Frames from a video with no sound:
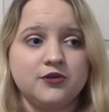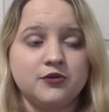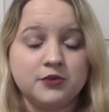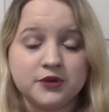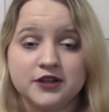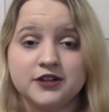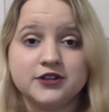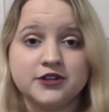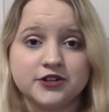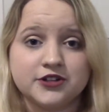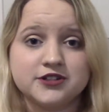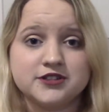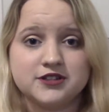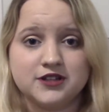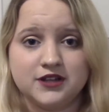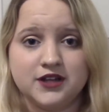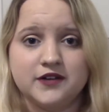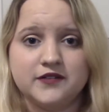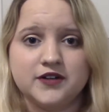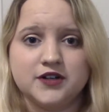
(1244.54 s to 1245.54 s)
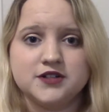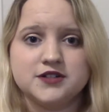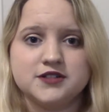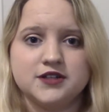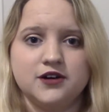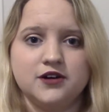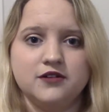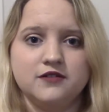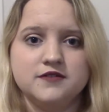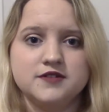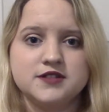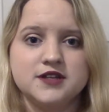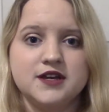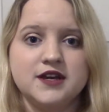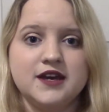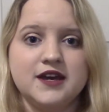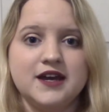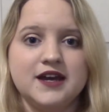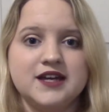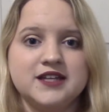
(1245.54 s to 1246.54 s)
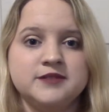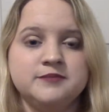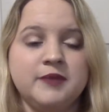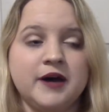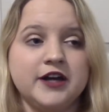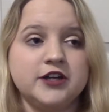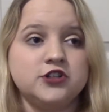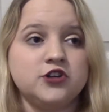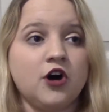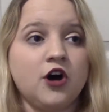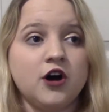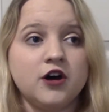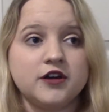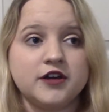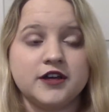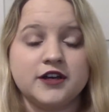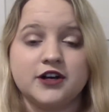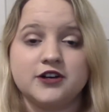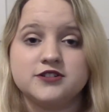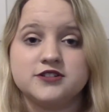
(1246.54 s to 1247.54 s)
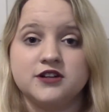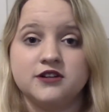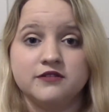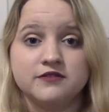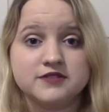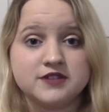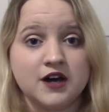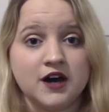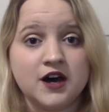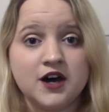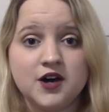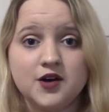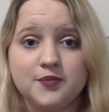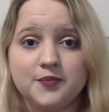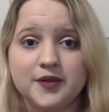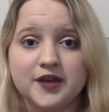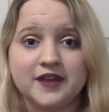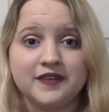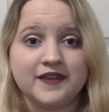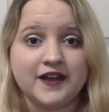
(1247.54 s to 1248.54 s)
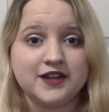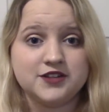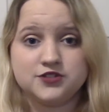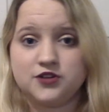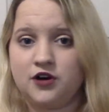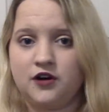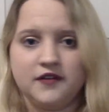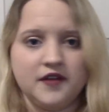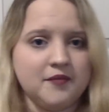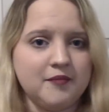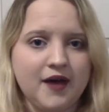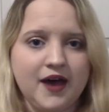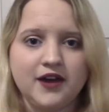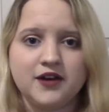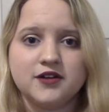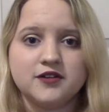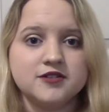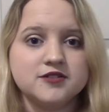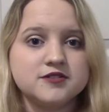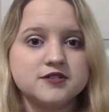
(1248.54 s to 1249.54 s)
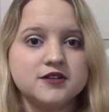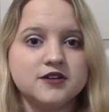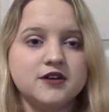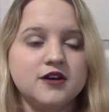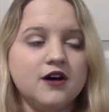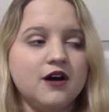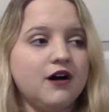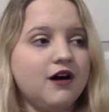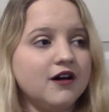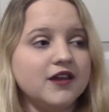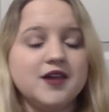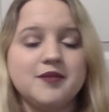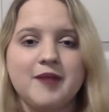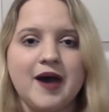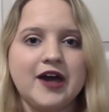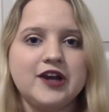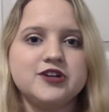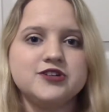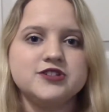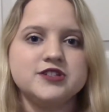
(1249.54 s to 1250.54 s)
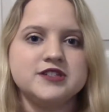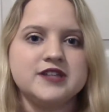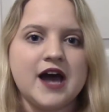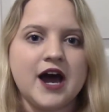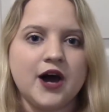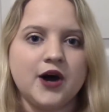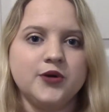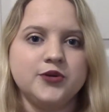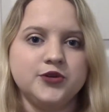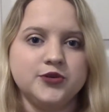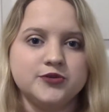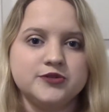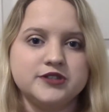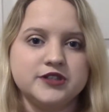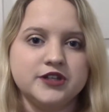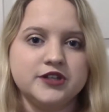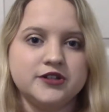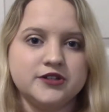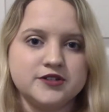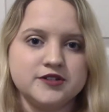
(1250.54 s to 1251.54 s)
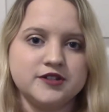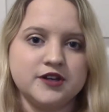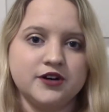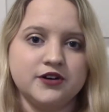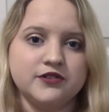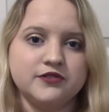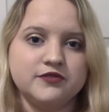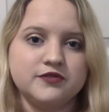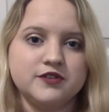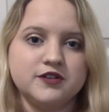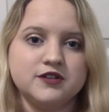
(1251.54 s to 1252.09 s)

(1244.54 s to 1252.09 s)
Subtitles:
we learn to love ourselves, is by talking ourselves up. And that's all that matters. All that matters is how you see yourself.